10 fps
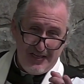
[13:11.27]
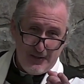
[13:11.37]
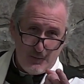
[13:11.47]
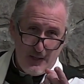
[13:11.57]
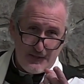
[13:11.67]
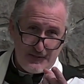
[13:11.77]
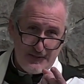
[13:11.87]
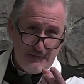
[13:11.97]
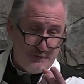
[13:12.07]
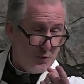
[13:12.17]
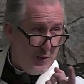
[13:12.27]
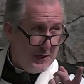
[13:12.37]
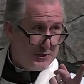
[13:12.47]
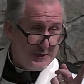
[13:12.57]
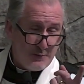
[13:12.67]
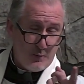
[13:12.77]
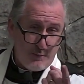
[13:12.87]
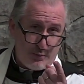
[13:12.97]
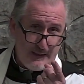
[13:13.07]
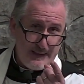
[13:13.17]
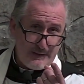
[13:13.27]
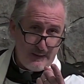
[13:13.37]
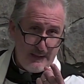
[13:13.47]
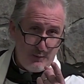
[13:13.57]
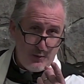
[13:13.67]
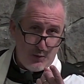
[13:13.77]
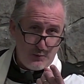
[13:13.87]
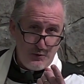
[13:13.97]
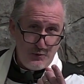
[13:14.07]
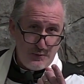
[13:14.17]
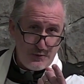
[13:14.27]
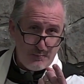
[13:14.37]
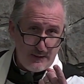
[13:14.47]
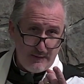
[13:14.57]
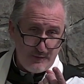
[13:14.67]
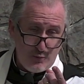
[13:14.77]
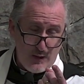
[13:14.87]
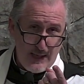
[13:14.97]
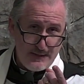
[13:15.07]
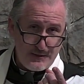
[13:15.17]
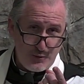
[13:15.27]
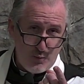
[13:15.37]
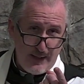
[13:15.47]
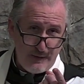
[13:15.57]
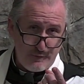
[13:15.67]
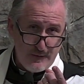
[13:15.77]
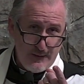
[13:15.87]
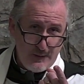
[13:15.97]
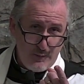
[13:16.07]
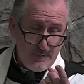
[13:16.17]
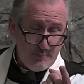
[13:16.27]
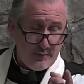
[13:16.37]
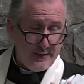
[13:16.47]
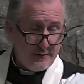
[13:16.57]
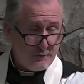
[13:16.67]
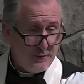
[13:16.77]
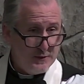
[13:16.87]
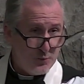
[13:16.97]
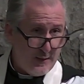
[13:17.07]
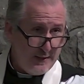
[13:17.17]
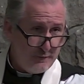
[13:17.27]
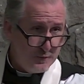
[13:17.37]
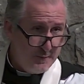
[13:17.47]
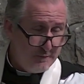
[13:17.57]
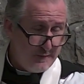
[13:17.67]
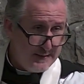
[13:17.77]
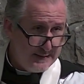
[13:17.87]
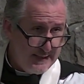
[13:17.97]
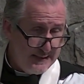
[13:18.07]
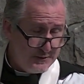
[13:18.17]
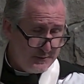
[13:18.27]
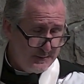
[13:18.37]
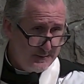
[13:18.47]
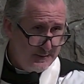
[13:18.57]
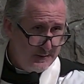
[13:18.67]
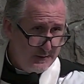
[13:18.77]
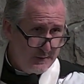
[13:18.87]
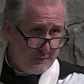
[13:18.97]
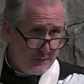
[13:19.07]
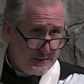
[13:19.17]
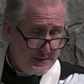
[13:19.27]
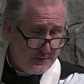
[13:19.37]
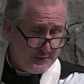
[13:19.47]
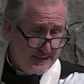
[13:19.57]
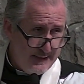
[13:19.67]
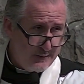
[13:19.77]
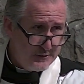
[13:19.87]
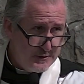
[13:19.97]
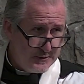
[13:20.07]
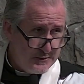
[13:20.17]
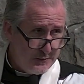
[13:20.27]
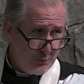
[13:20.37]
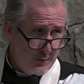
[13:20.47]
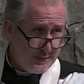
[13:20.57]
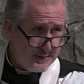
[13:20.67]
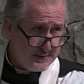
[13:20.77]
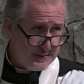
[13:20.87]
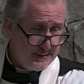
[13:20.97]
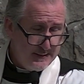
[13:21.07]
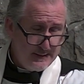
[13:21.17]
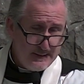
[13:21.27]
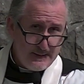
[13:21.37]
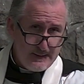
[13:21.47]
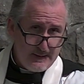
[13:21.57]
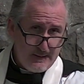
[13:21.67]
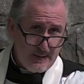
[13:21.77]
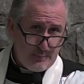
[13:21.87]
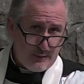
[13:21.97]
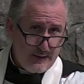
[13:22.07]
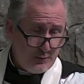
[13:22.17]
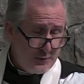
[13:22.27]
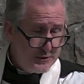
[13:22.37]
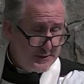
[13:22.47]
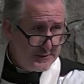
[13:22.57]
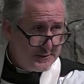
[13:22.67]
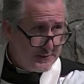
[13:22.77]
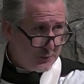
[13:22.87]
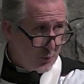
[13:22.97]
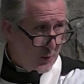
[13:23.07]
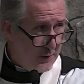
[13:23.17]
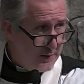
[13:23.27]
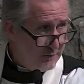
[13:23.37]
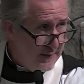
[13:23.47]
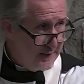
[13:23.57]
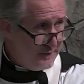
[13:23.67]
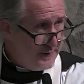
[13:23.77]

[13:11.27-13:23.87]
Russ, if you're watching, we're praying and we hold you and your beloved Roz, your wife. We've been praying for his wife who's been fighting cancer for years now, and she's still with us. And I pray, Lord Jesus, her quality of life and the